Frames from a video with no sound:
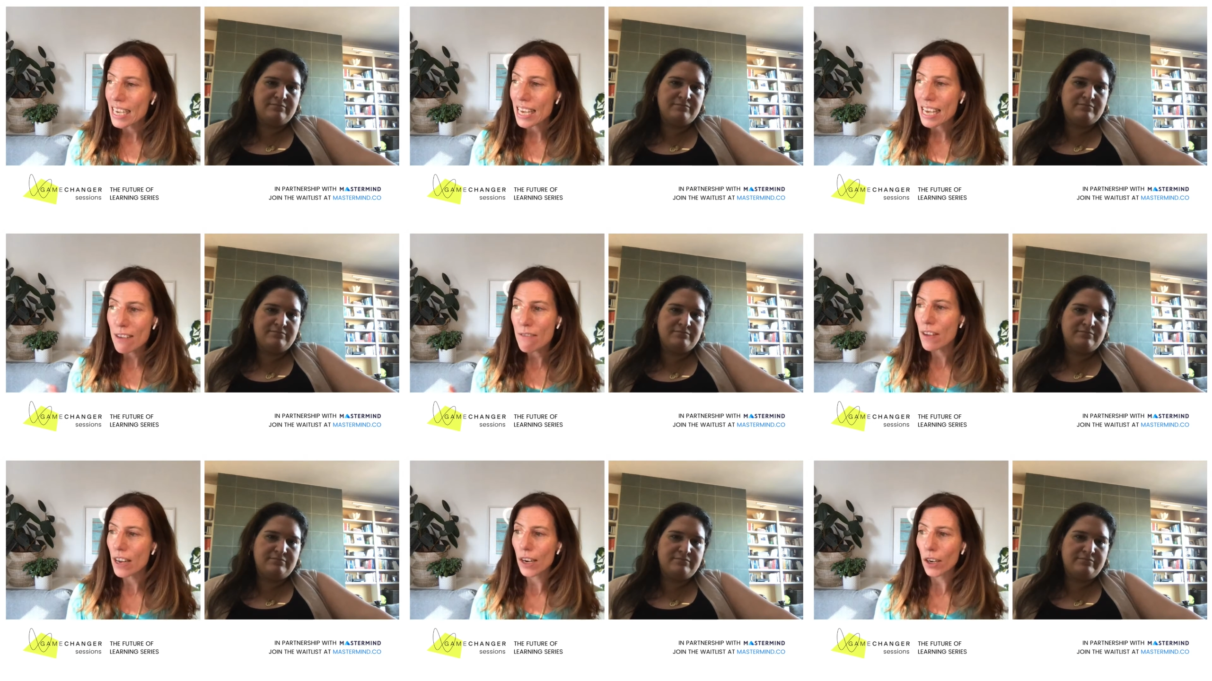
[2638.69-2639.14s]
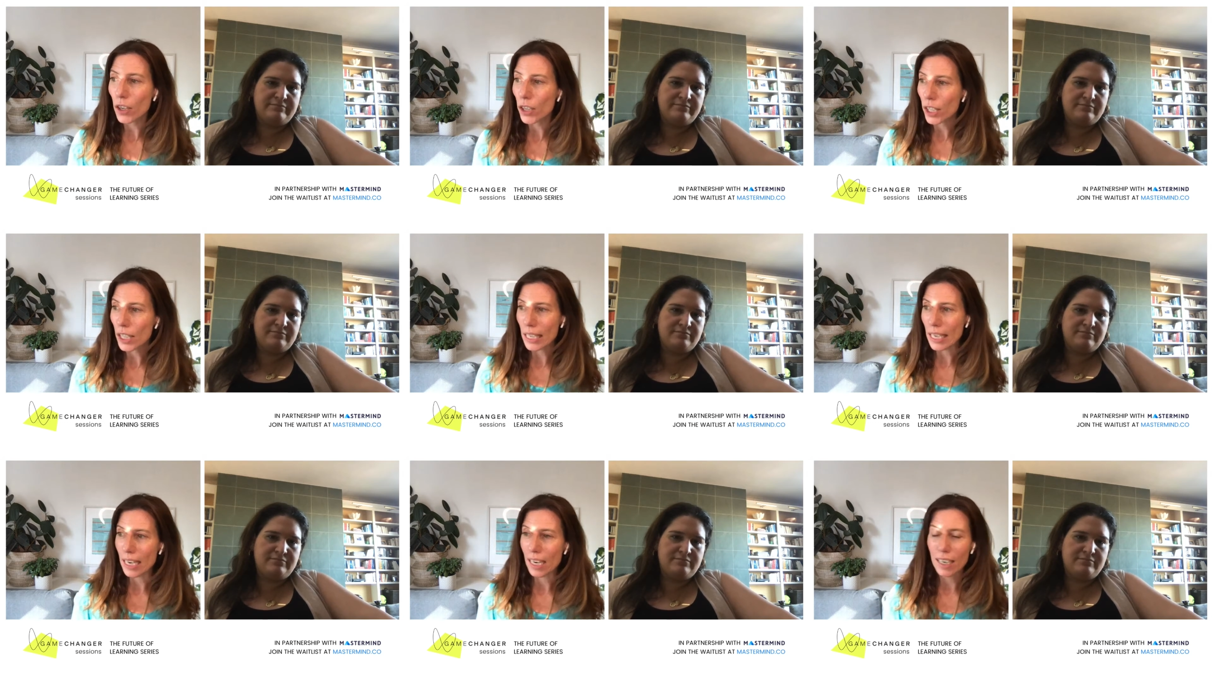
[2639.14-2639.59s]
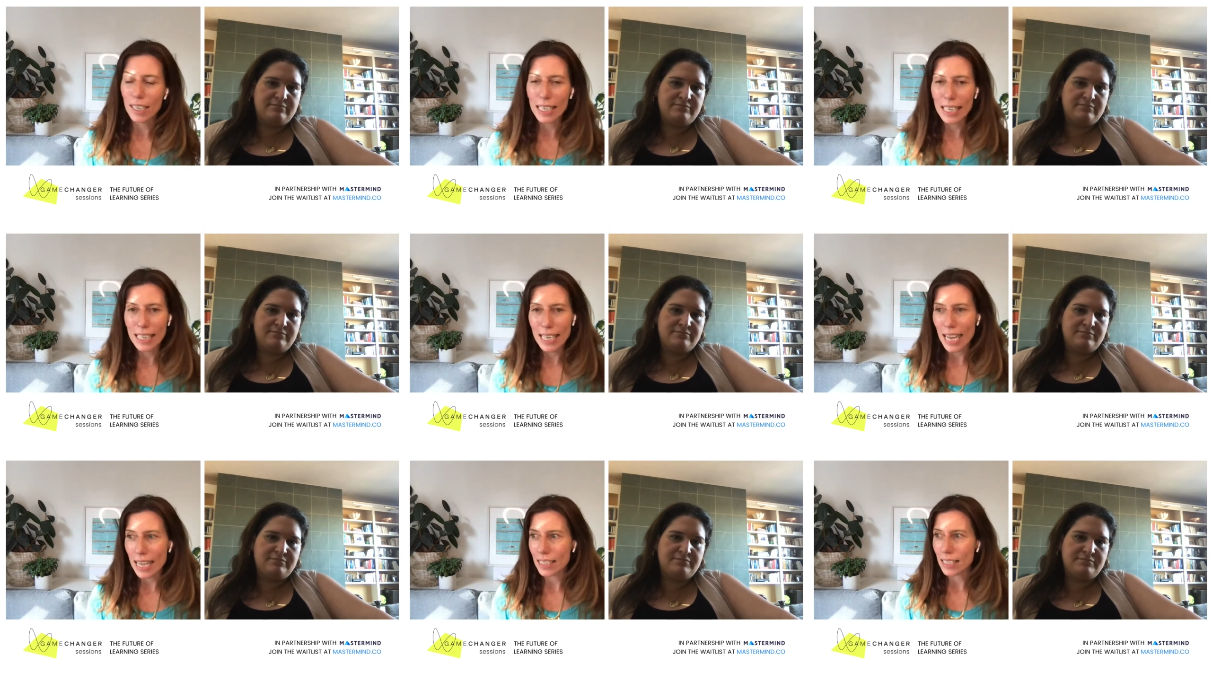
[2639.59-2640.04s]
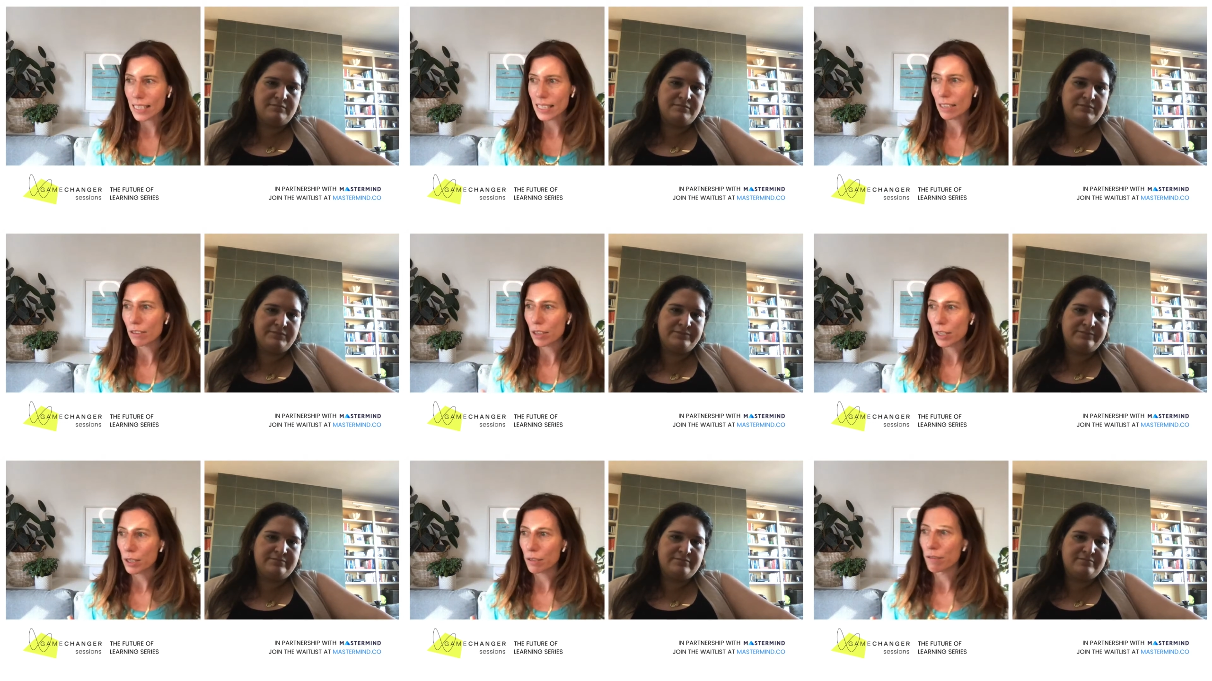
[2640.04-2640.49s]
Speaker 1: even earlier in that
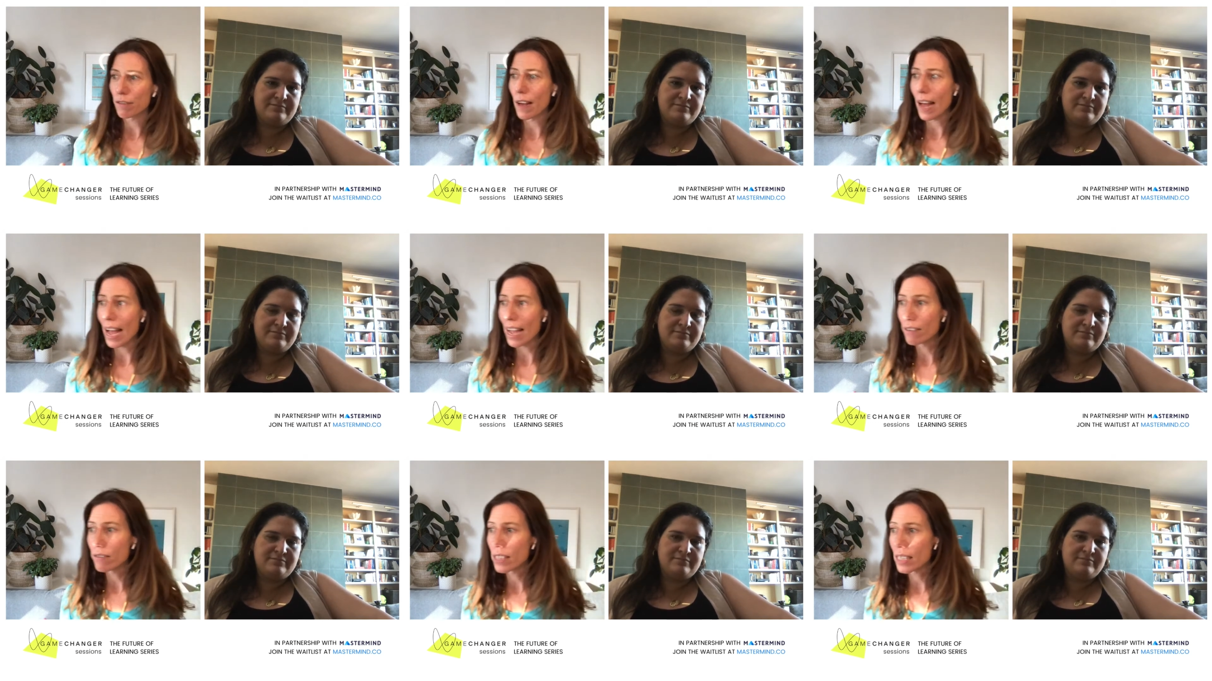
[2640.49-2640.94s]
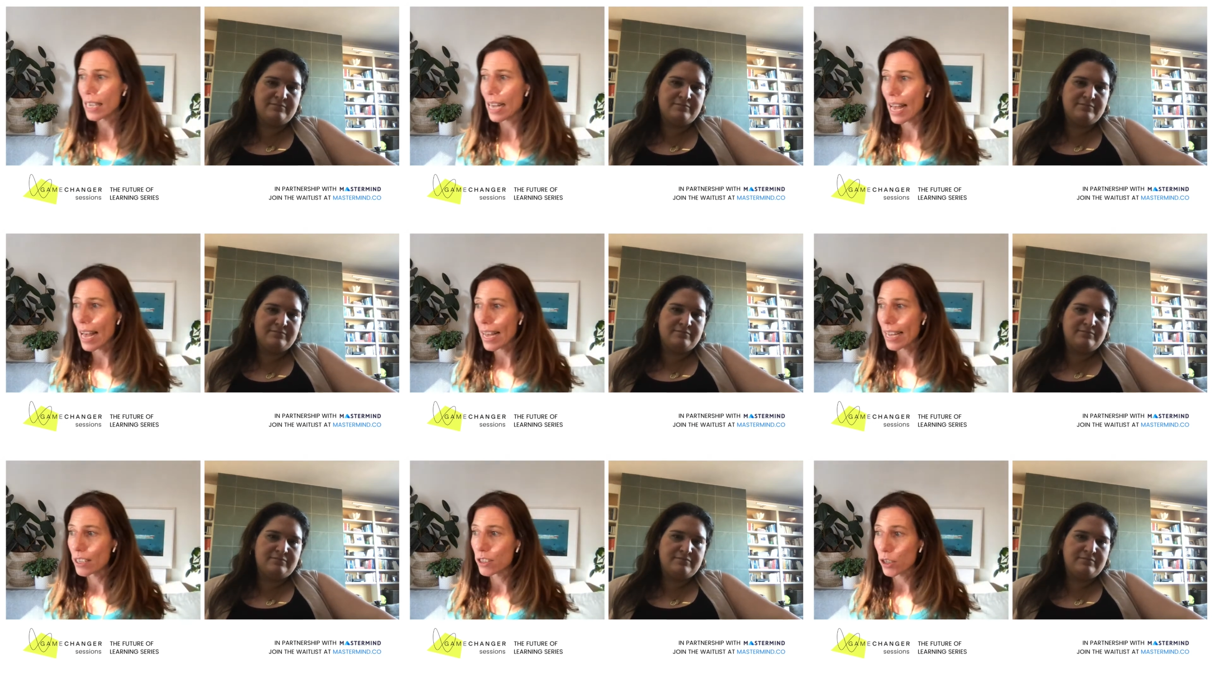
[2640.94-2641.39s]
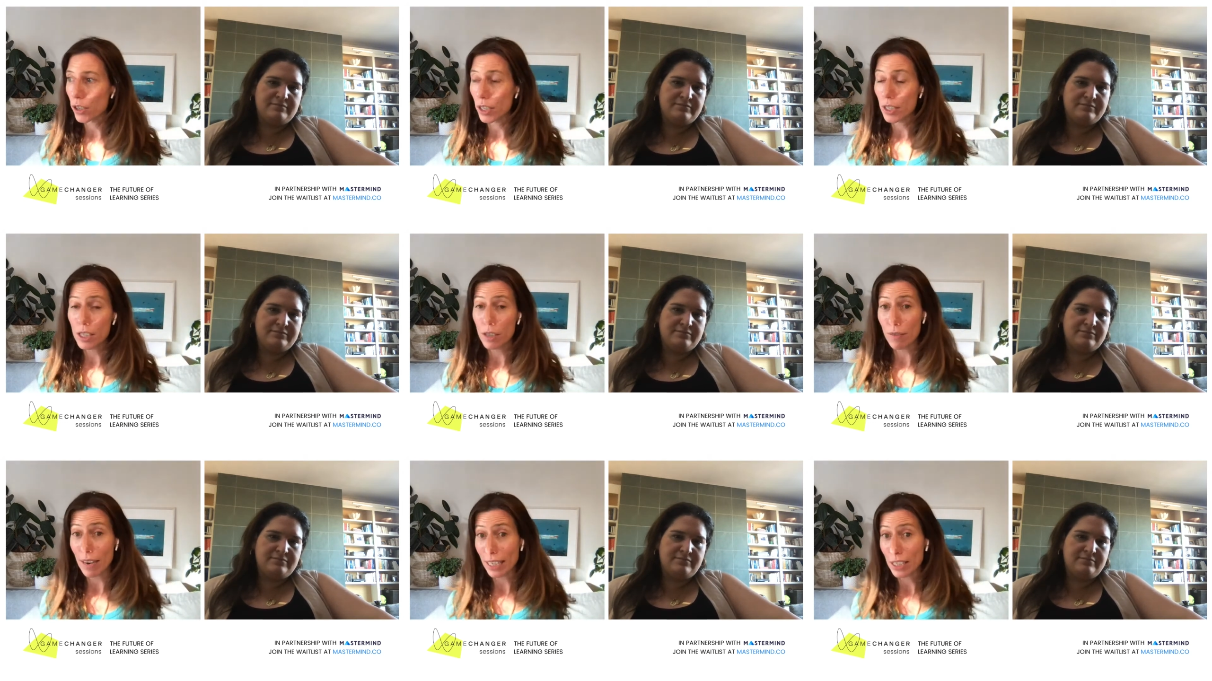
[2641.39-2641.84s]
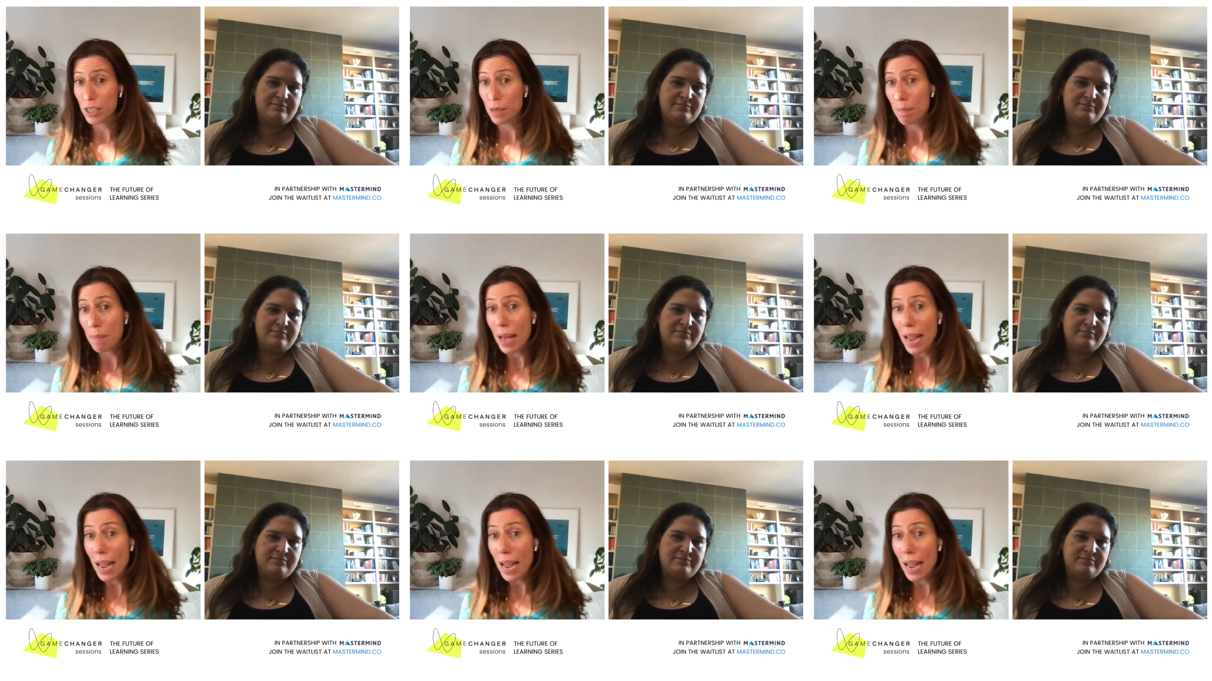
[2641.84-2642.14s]
zero to five stage or direct to